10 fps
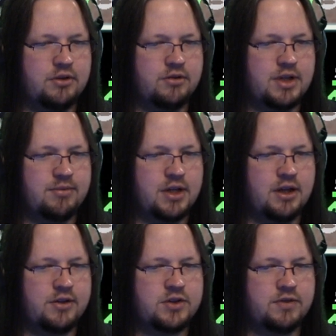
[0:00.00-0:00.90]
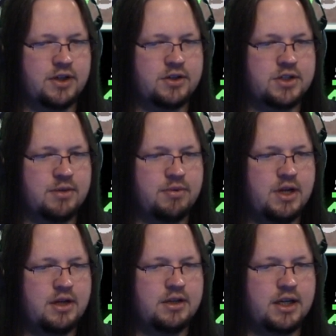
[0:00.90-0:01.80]
You attempt to hail the civilian ship
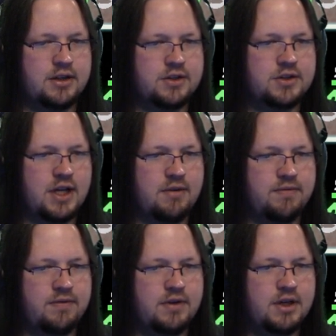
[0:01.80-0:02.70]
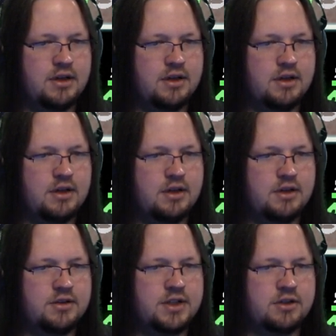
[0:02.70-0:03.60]
now that it's safe.
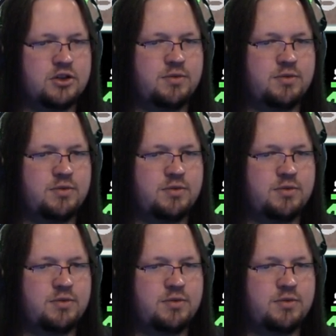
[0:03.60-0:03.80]
Sector